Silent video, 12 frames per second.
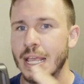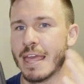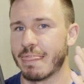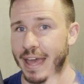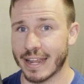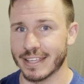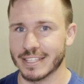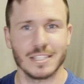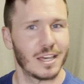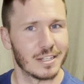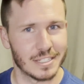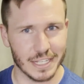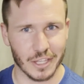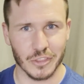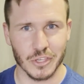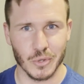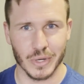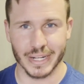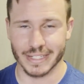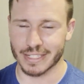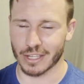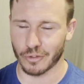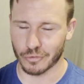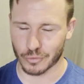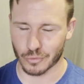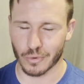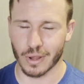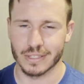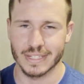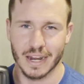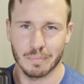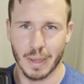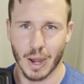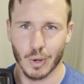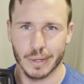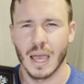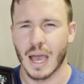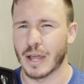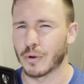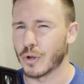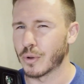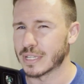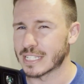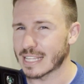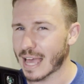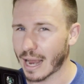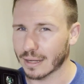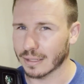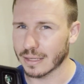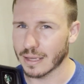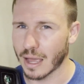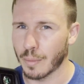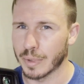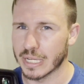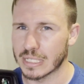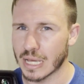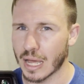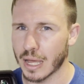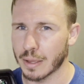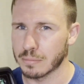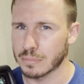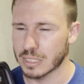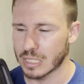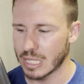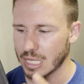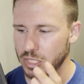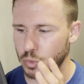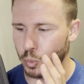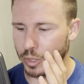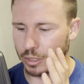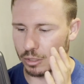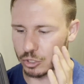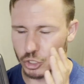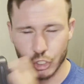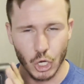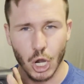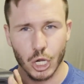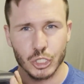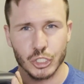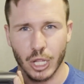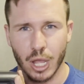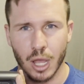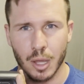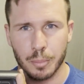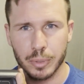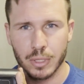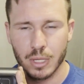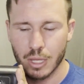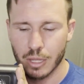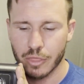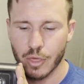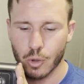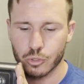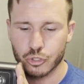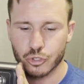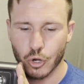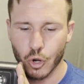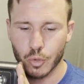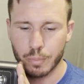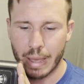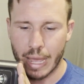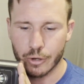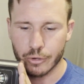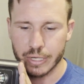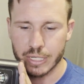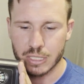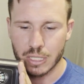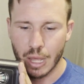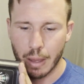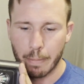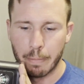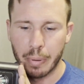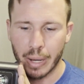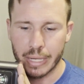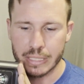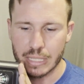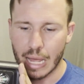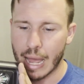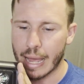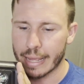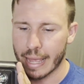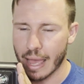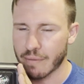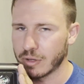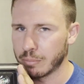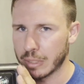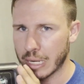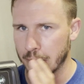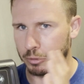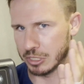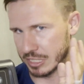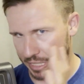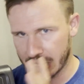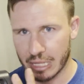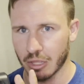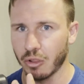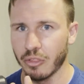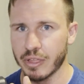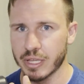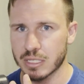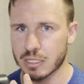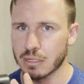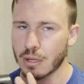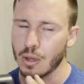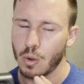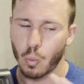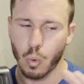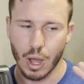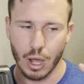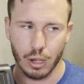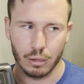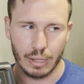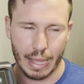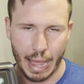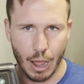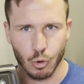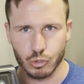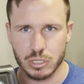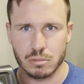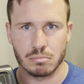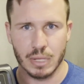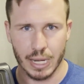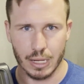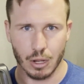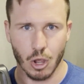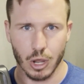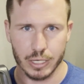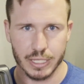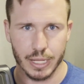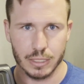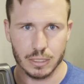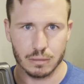That is, until the unit itself runs out of power. I don't know exactly how many times this will charge up those drone batteries, but I haven't been able to kill this while out getting content.